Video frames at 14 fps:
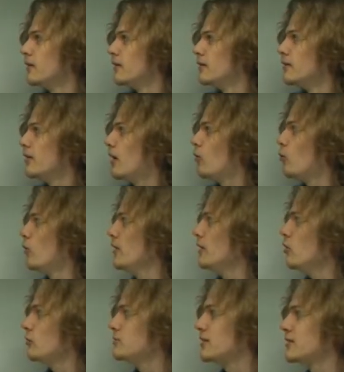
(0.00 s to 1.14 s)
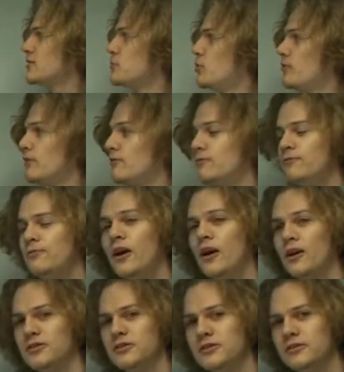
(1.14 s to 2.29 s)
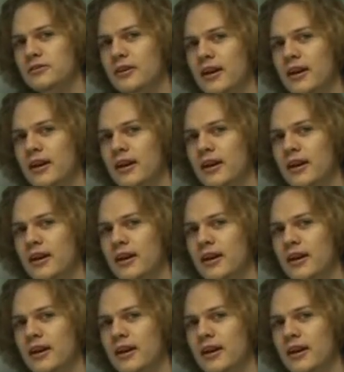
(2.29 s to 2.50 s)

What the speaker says: Now, when an object is moving fast,